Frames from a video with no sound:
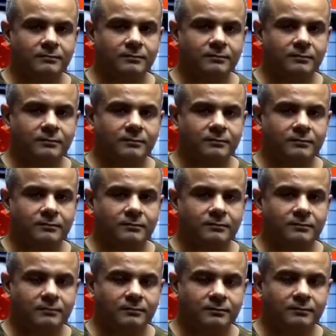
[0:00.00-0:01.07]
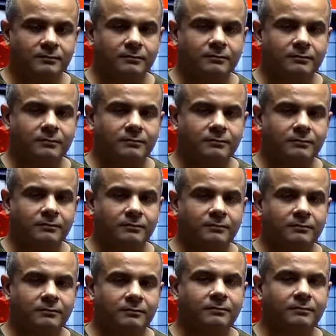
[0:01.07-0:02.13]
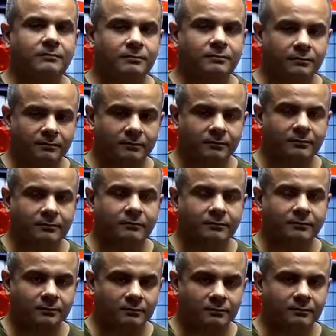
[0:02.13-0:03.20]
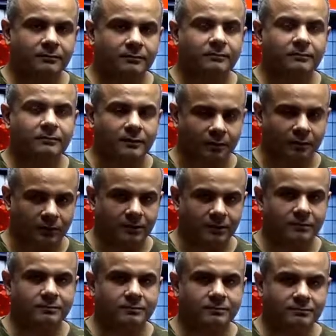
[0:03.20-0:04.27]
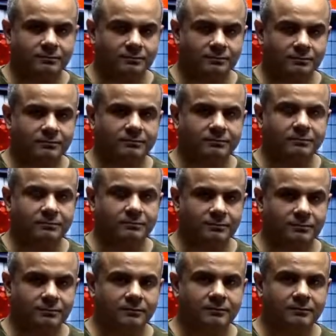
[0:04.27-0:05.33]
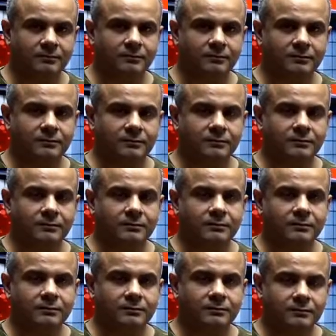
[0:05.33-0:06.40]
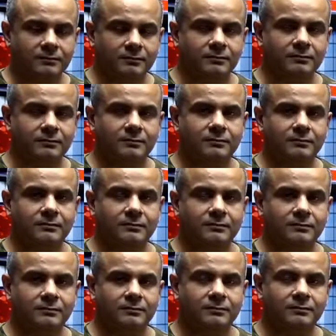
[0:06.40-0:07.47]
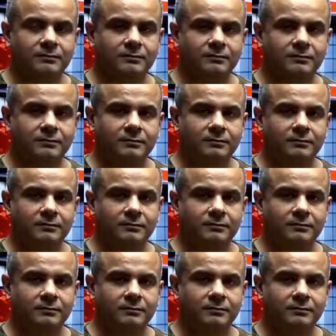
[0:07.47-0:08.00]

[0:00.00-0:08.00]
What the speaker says: [no speech]